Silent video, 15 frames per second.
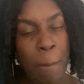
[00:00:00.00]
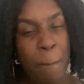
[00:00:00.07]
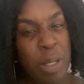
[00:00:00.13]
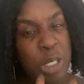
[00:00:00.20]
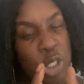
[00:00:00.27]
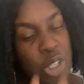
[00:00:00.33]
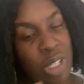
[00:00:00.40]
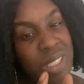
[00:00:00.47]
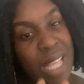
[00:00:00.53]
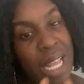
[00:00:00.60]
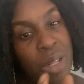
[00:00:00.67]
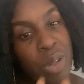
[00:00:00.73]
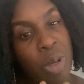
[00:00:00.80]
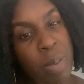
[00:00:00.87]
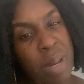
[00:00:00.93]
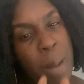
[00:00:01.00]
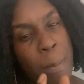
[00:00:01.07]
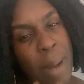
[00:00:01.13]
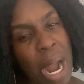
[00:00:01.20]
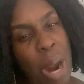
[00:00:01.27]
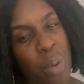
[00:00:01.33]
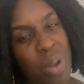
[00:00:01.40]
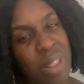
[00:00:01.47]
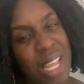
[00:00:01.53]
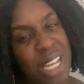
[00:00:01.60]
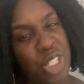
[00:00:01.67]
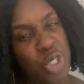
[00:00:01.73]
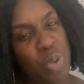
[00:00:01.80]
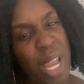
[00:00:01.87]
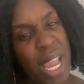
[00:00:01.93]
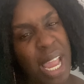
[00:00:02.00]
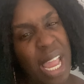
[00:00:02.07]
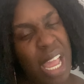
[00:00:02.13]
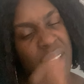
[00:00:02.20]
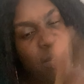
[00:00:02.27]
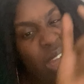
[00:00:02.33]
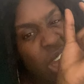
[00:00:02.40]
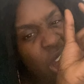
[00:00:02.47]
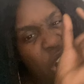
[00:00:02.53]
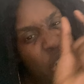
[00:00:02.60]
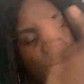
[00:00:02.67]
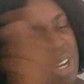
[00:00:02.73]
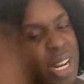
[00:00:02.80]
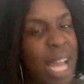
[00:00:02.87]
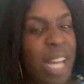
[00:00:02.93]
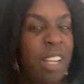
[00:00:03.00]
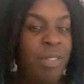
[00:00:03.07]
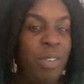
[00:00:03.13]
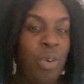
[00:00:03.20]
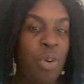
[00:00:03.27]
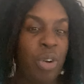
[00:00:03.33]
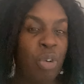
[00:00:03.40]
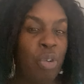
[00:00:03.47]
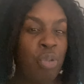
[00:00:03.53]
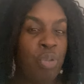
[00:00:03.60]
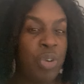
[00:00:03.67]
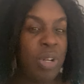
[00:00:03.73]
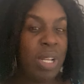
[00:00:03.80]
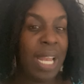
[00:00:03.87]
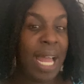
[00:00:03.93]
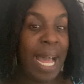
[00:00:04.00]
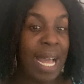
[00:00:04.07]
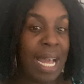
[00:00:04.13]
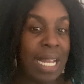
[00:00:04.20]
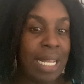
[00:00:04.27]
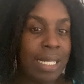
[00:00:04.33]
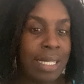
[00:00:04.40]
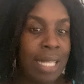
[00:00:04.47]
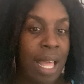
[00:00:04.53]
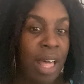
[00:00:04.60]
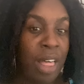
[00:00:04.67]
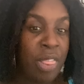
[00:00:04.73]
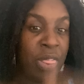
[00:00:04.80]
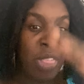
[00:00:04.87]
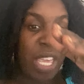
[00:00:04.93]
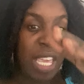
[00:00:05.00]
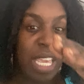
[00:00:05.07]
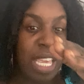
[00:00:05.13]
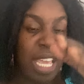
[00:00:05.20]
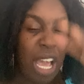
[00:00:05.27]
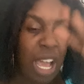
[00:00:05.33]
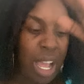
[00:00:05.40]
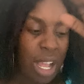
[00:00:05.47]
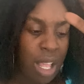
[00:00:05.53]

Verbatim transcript: But just that little bit of power that you have, you're not even going to realize the